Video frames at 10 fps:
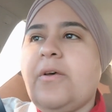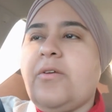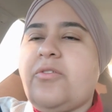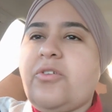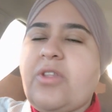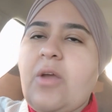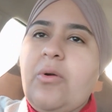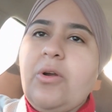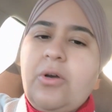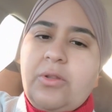So they
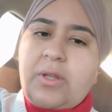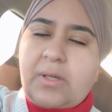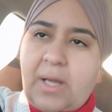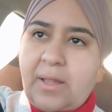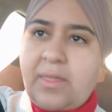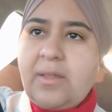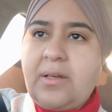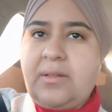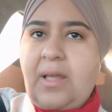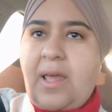were on the 9th,
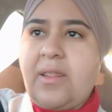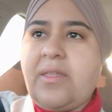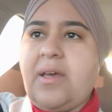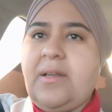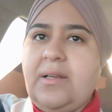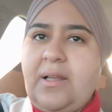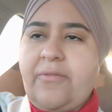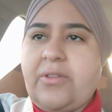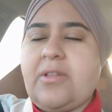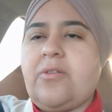10th, and
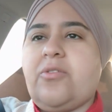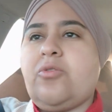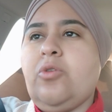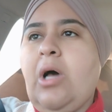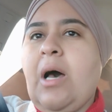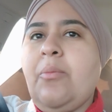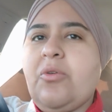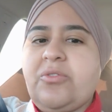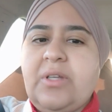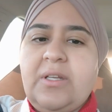11th. Now the school hub
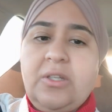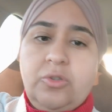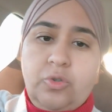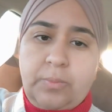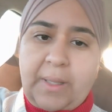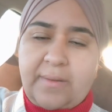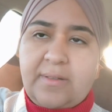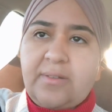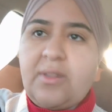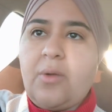was done in two places.